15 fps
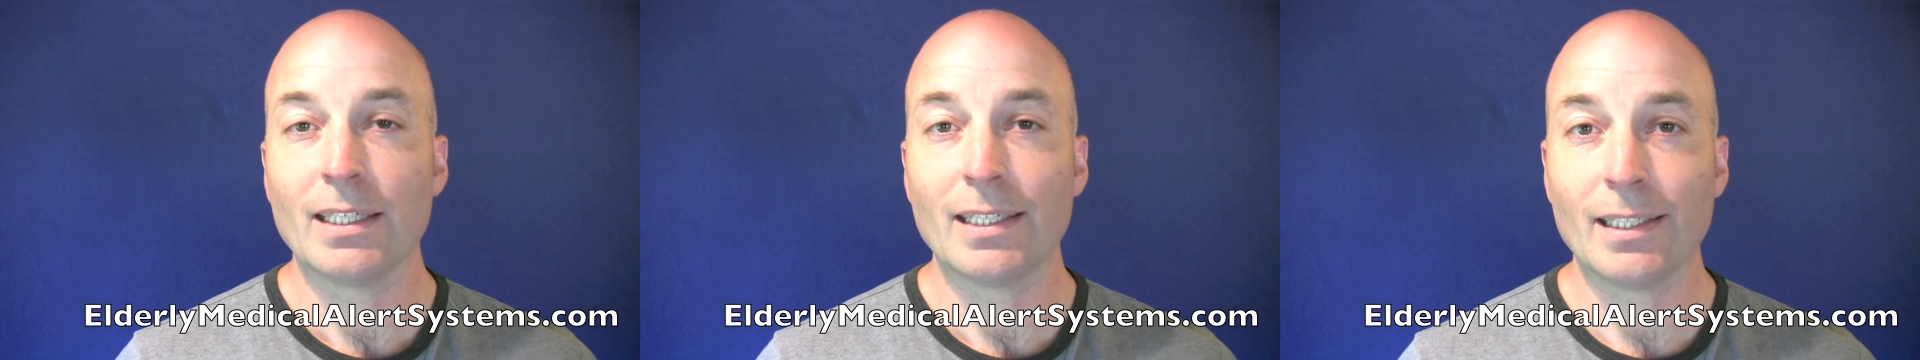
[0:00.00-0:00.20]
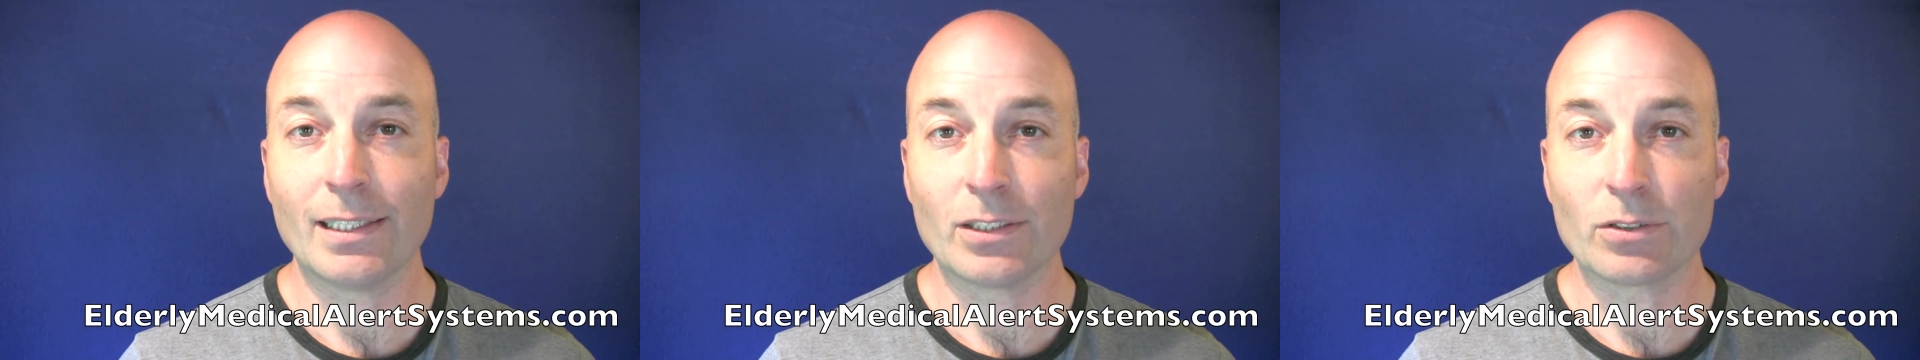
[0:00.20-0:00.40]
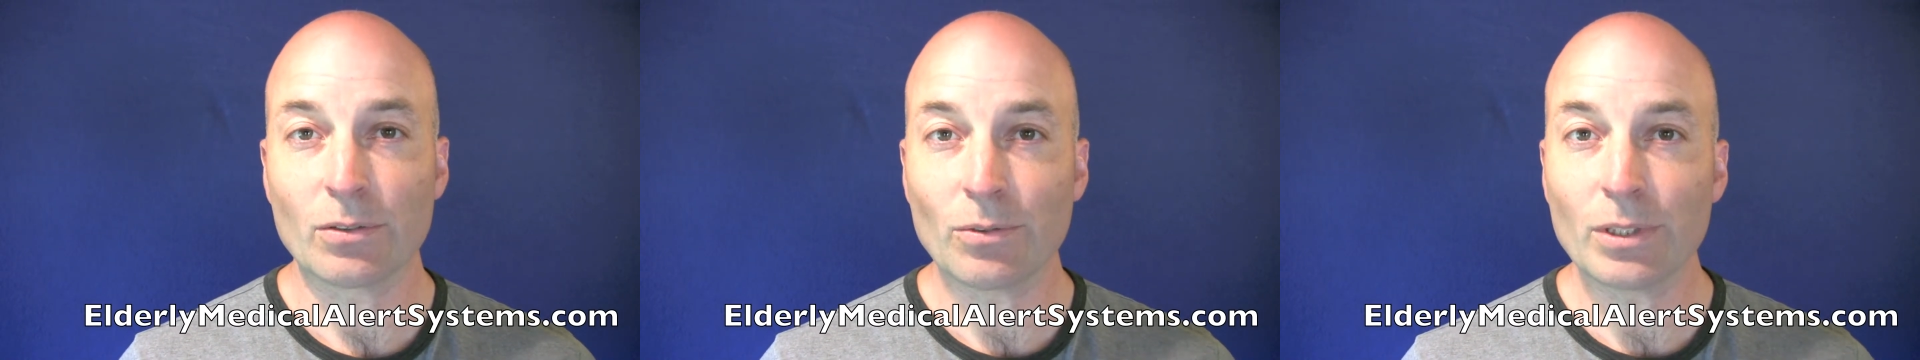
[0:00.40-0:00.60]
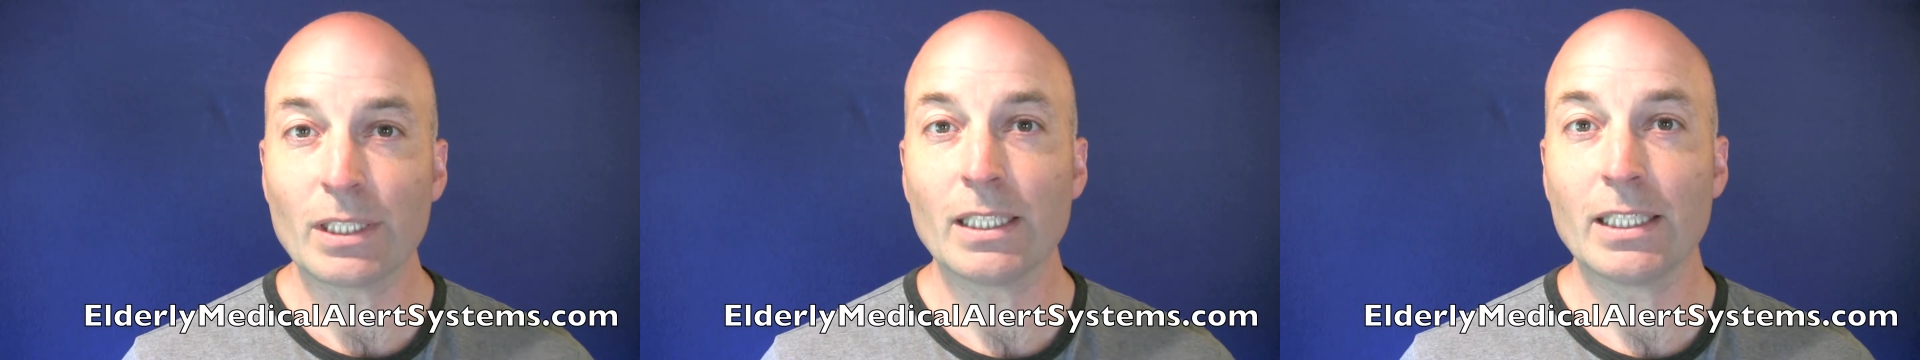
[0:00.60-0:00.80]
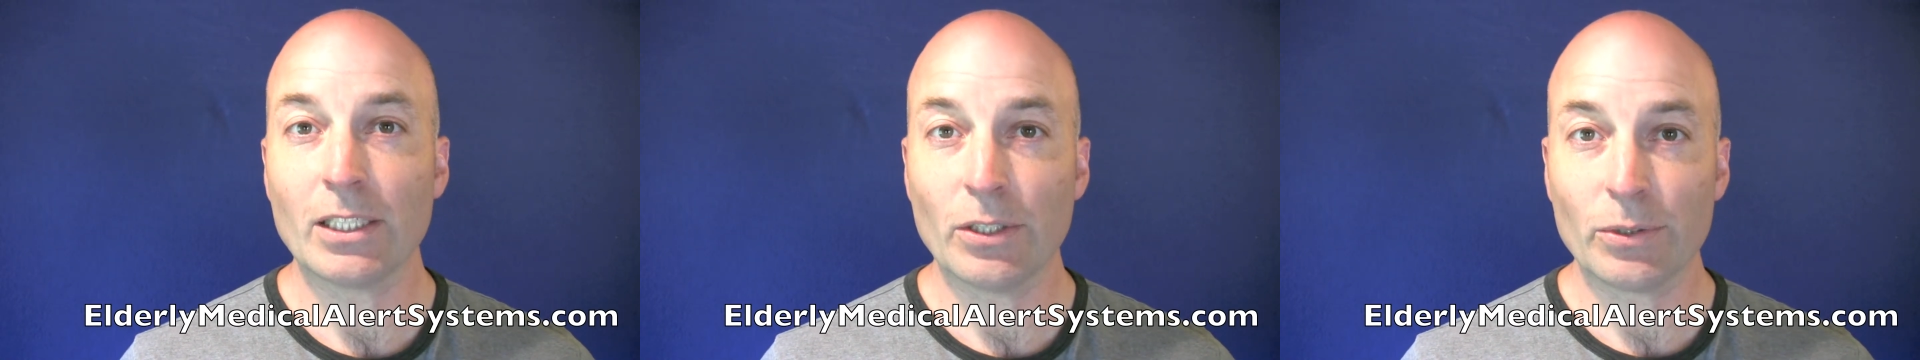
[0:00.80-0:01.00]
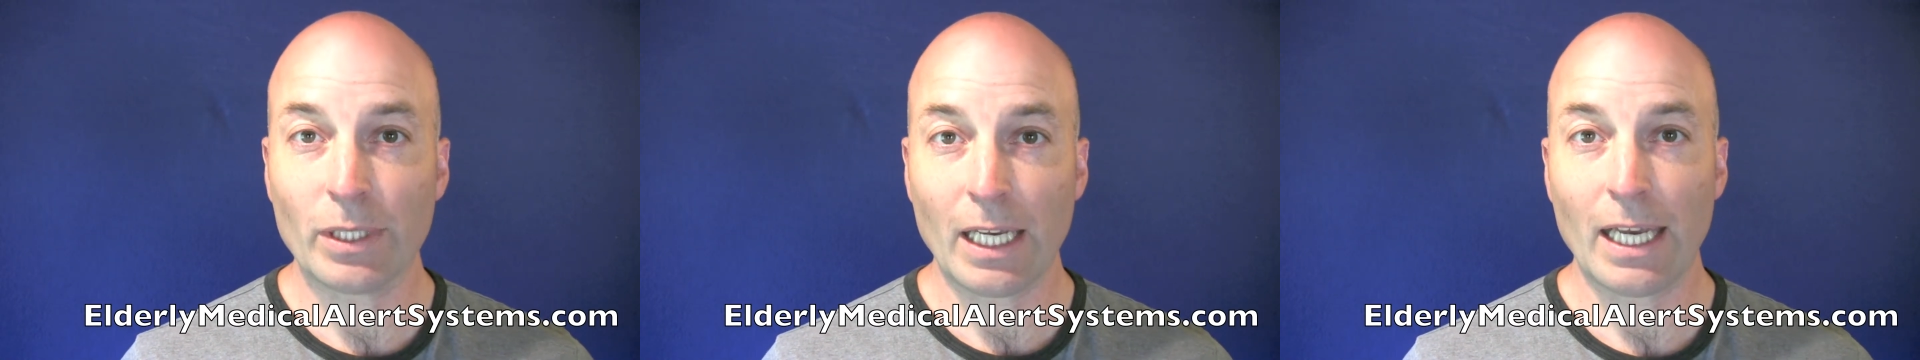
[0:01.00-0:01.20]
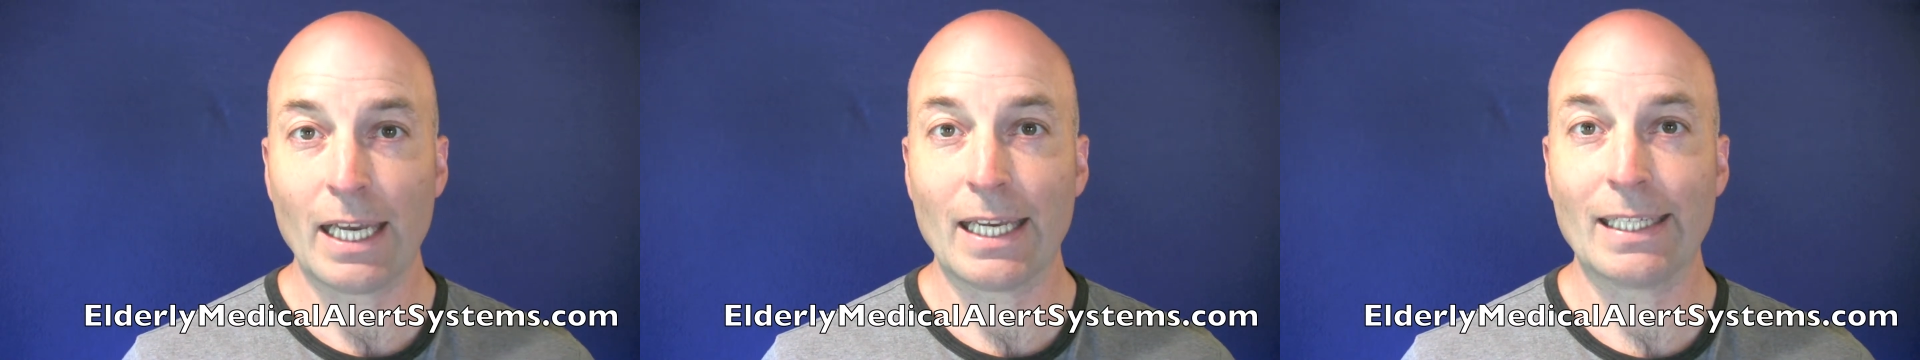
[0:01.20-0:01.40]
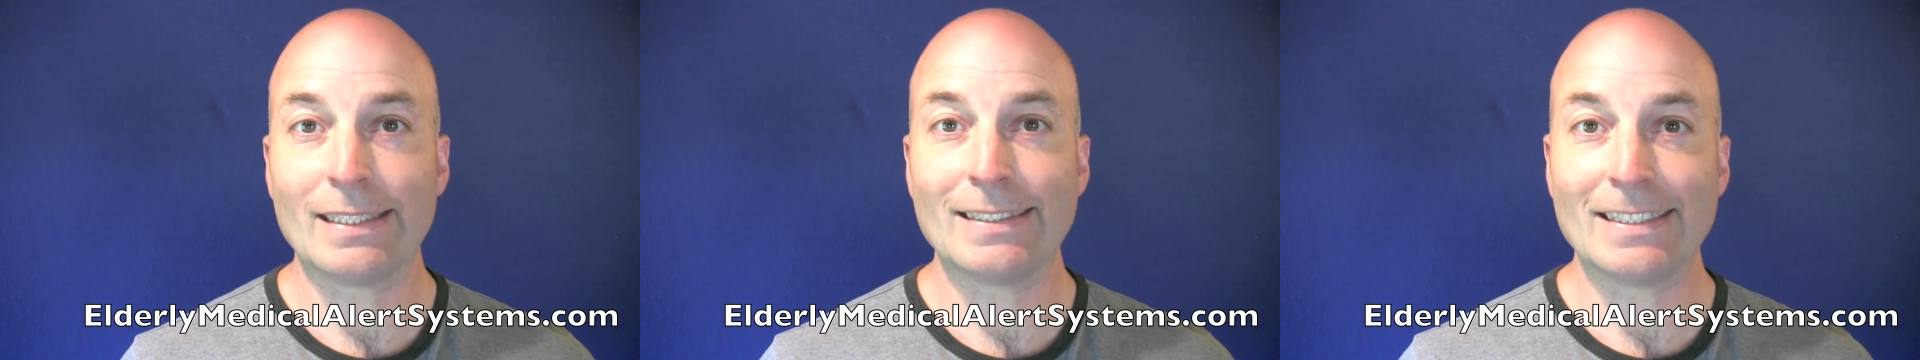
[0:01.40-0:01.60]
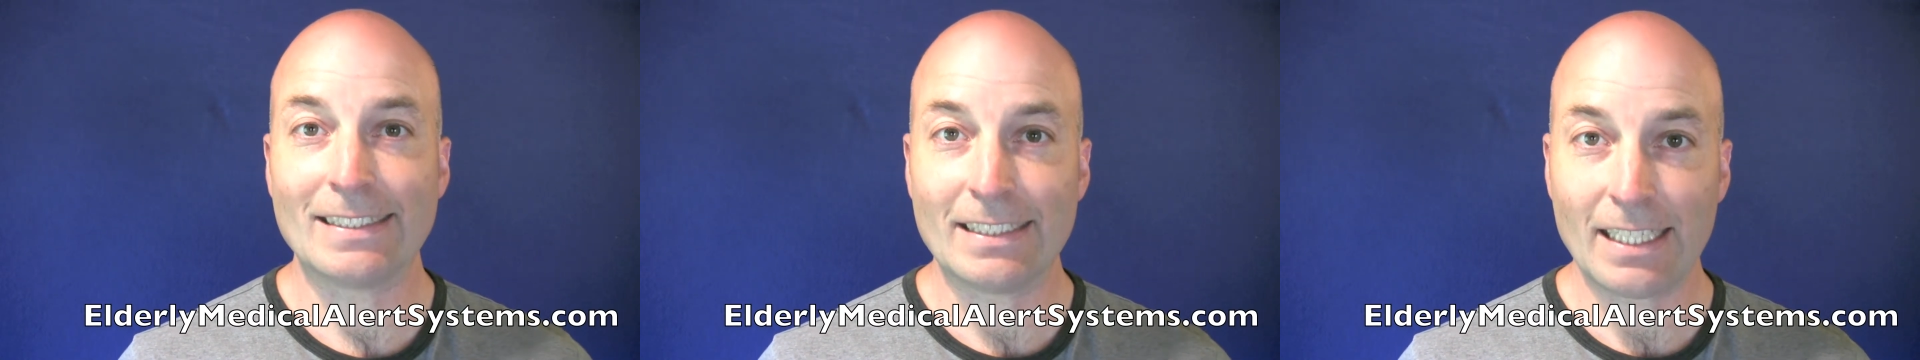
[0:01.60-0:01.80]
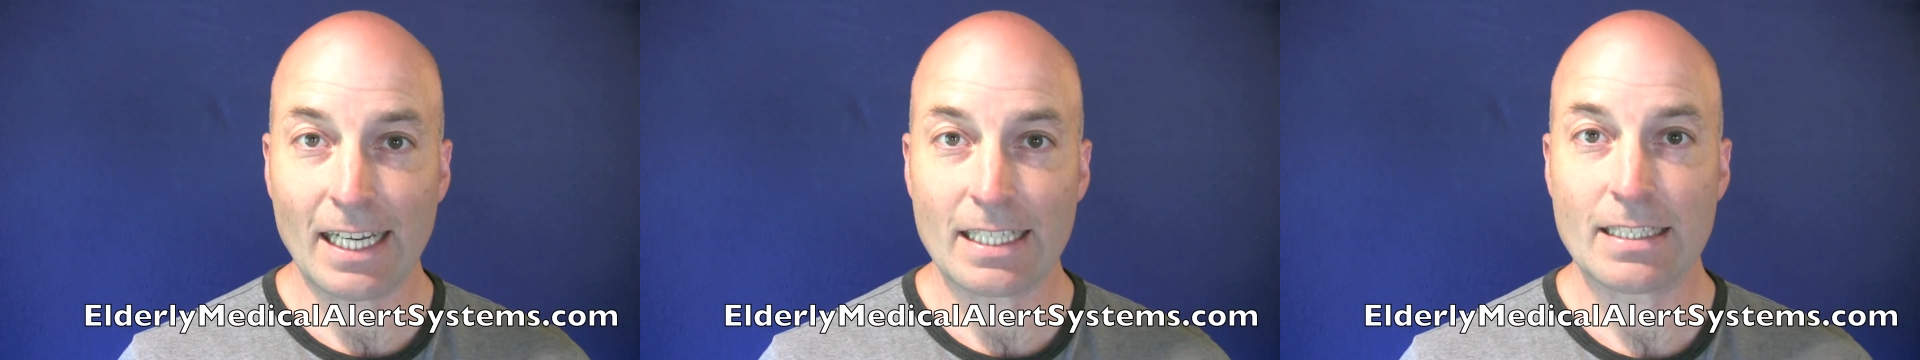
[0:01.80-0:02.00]
It is really okay to
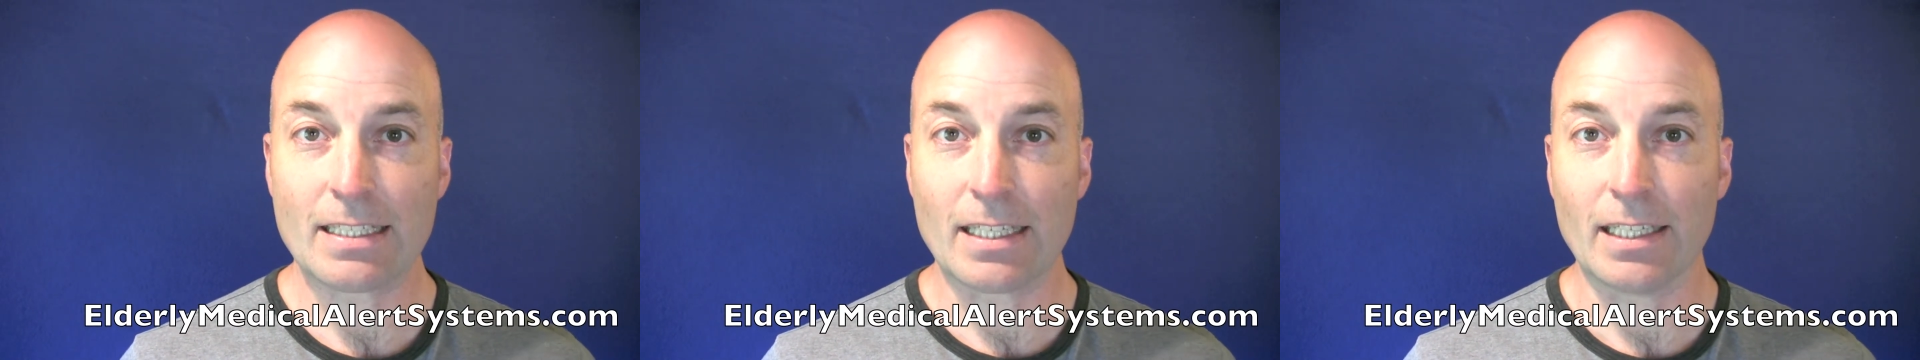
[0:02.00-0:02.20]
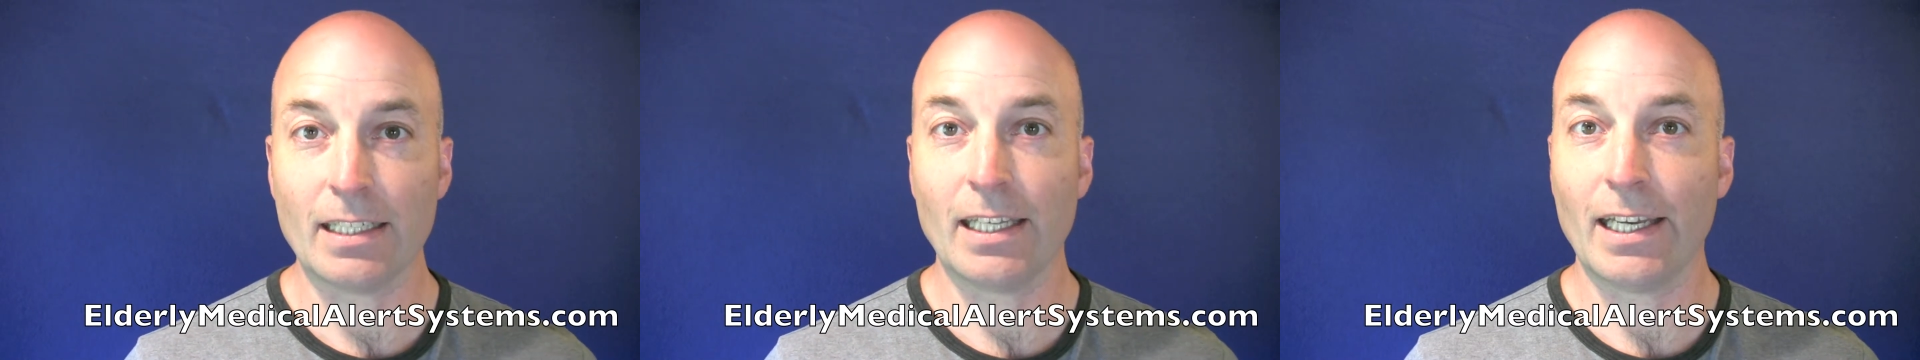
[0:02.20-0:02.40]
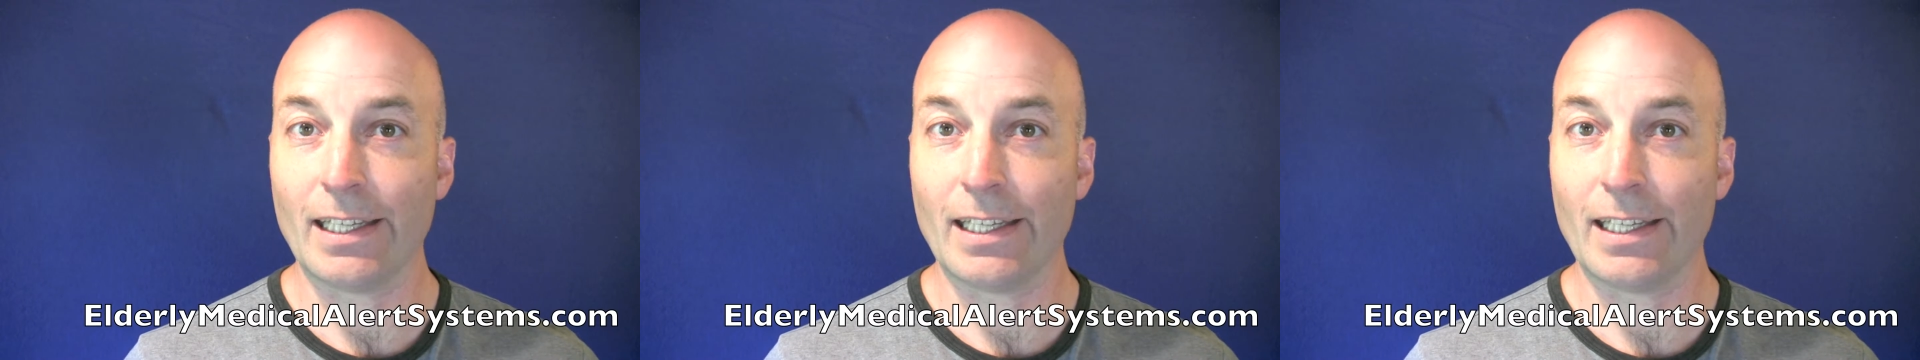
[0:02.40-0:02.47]
test it,